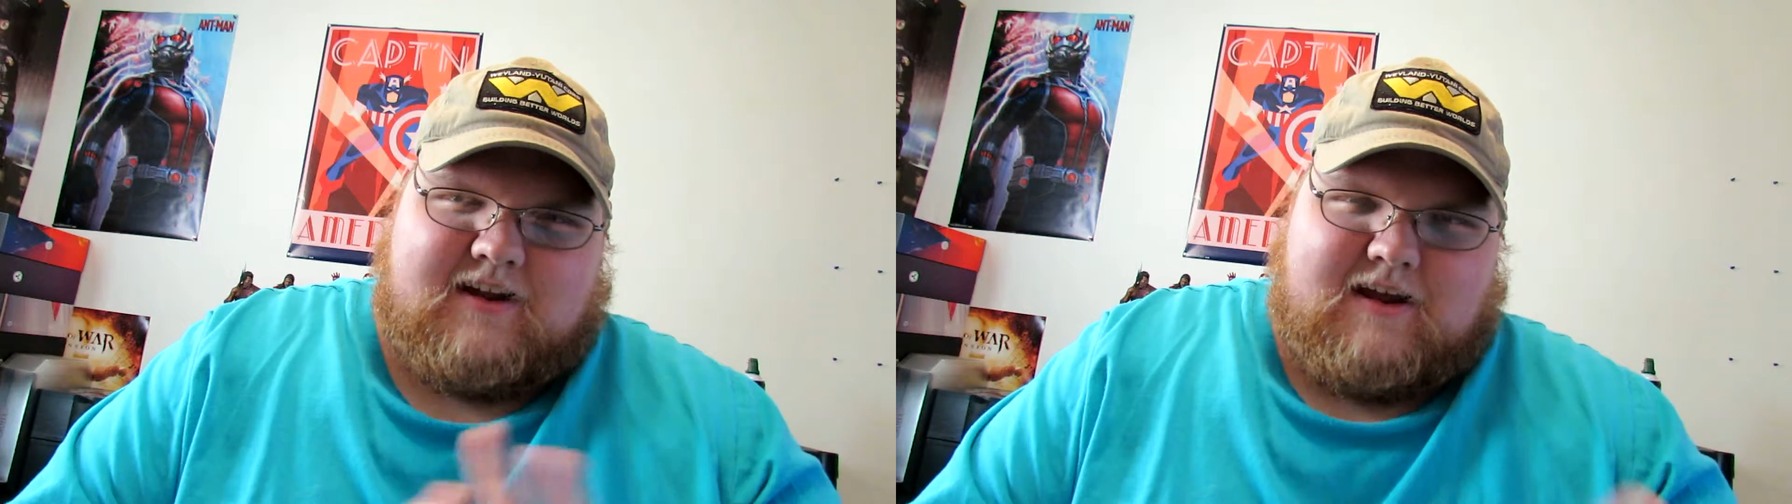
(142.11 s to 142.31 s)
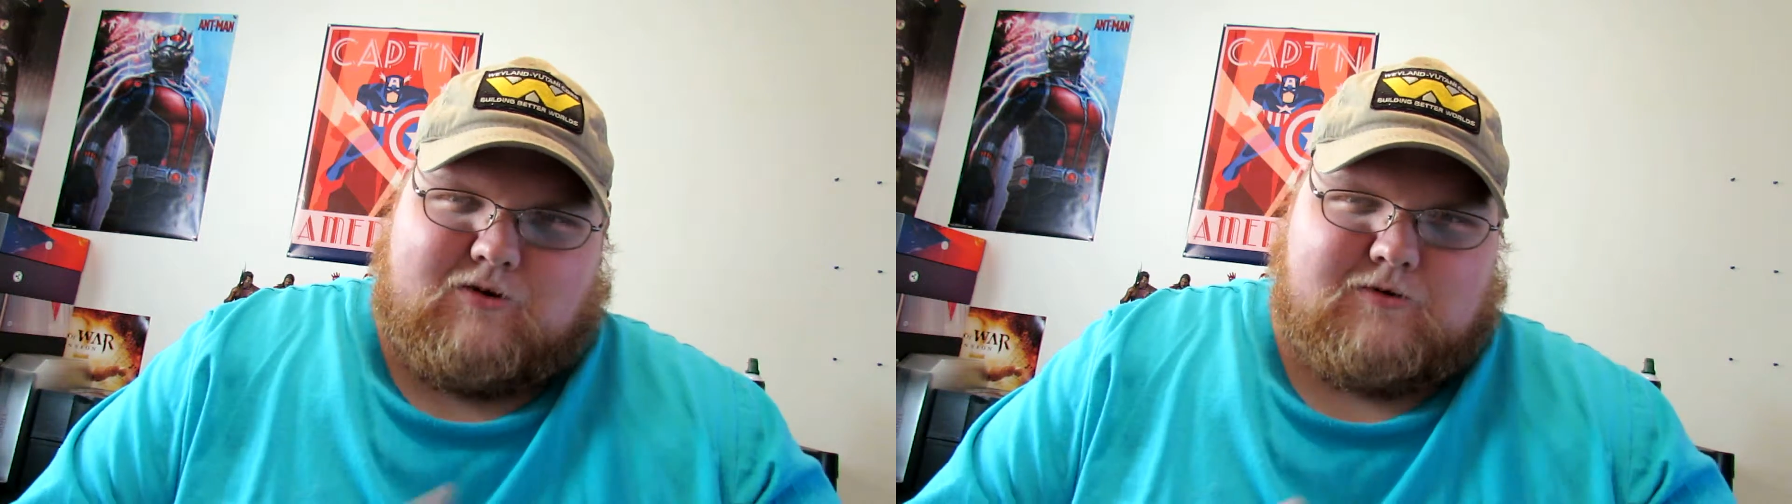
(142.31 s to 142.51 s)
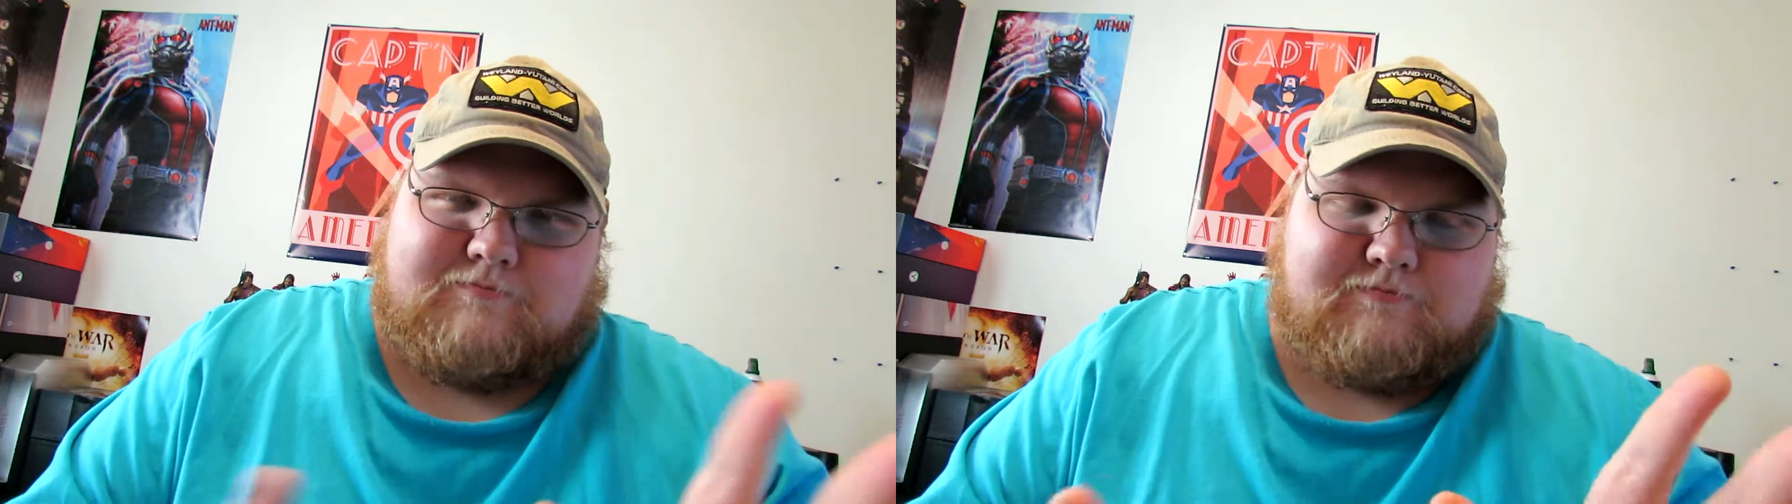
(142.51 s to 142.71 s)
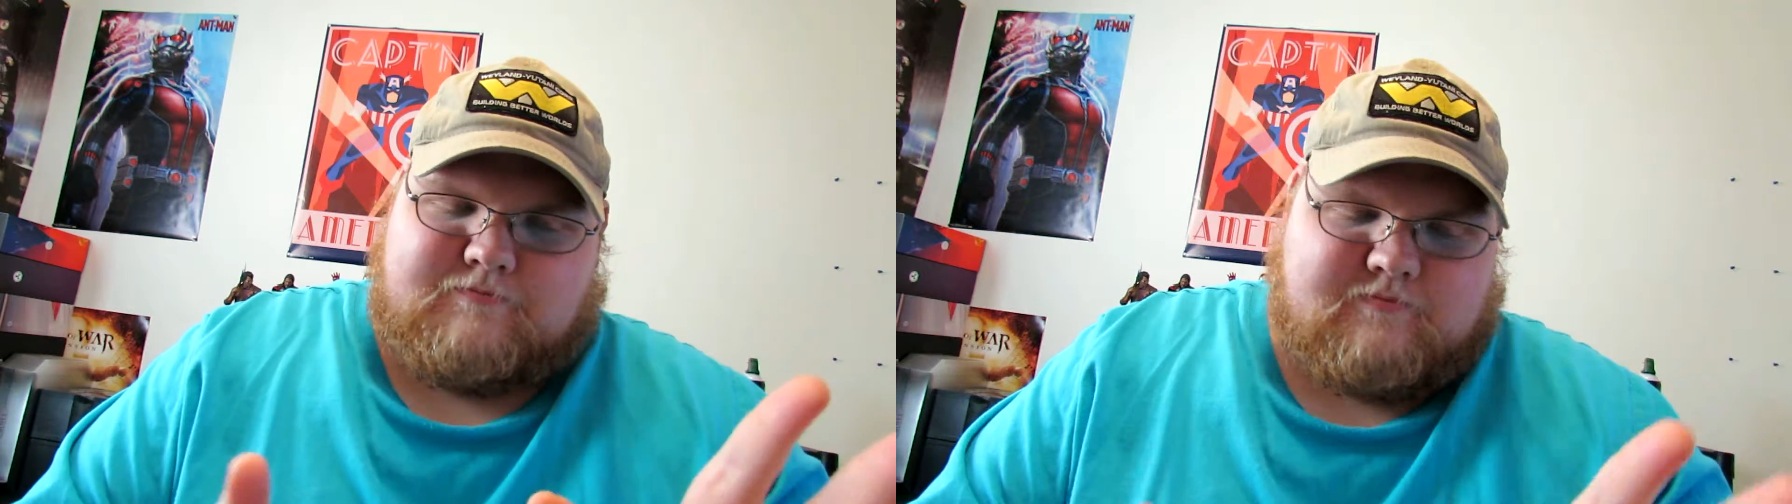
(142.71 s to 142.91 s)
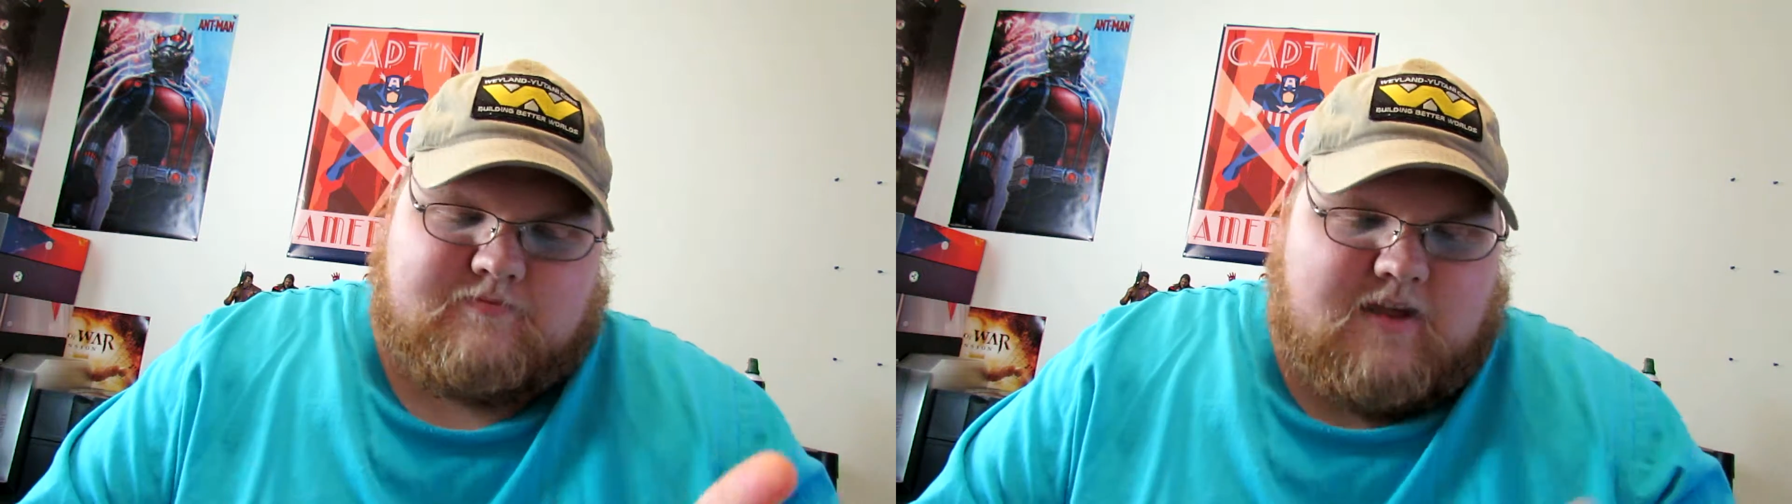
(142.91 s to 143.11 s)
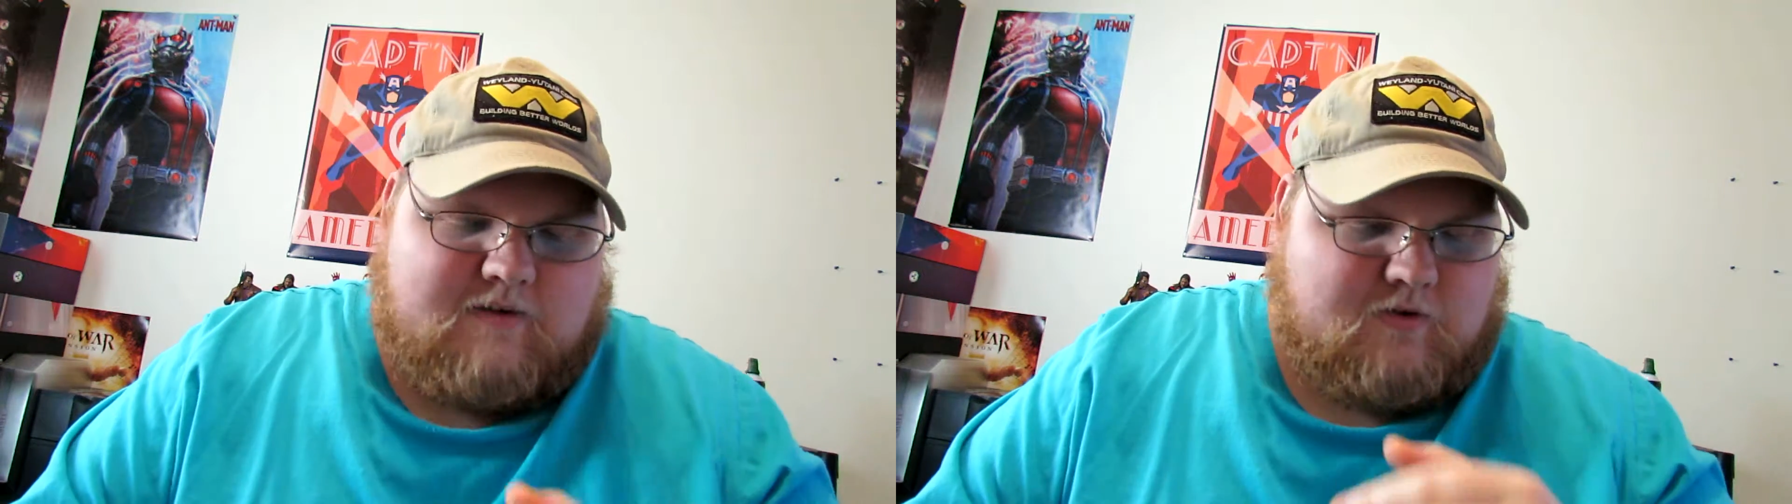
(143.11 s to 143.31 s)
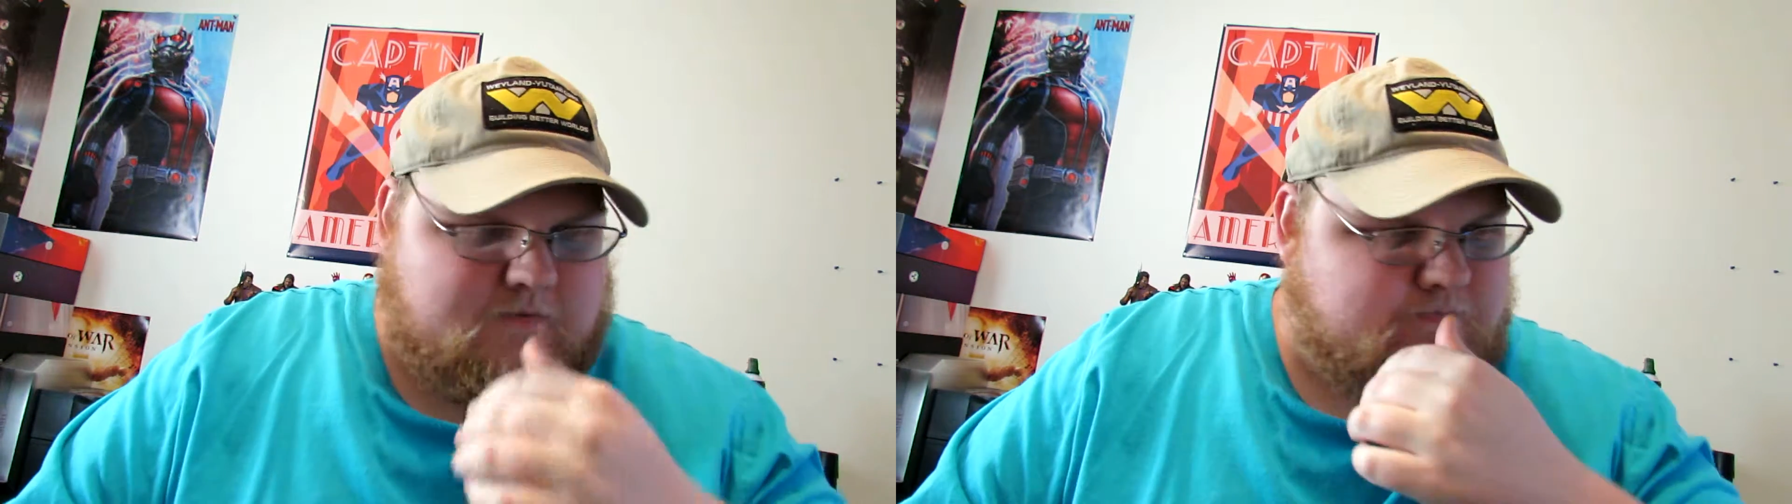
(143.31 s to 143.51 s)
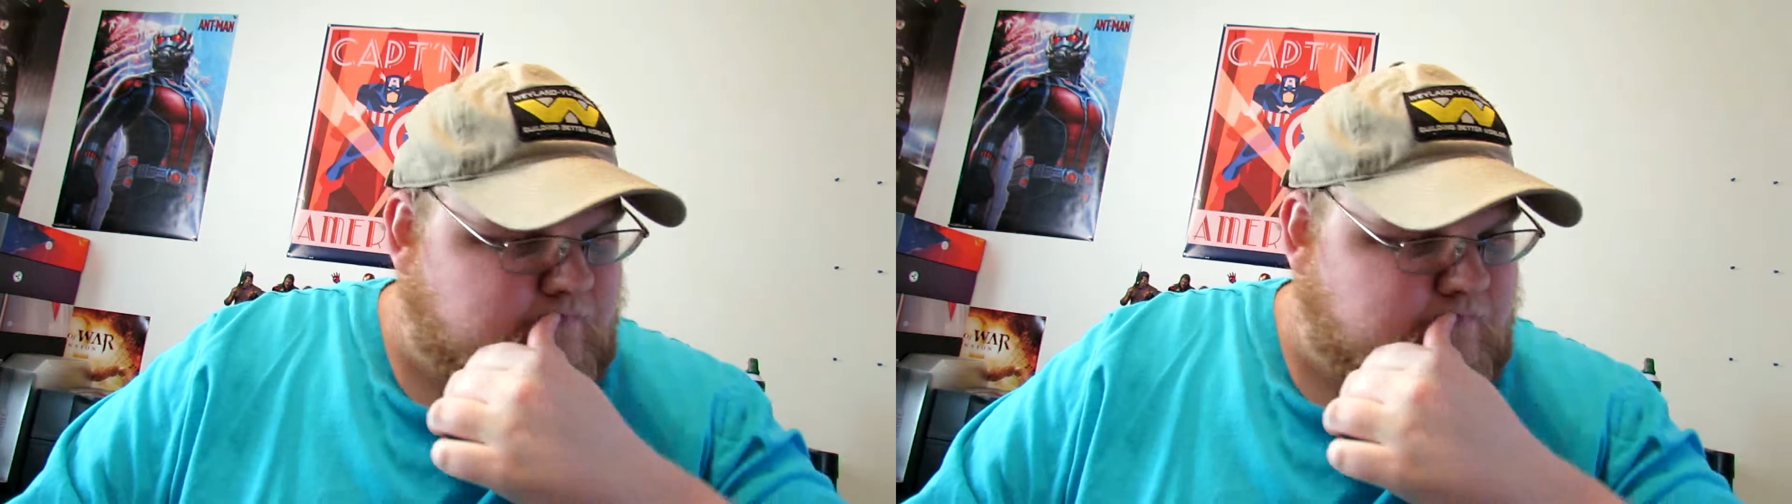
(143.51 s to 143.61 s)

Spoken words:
Ever. Ever.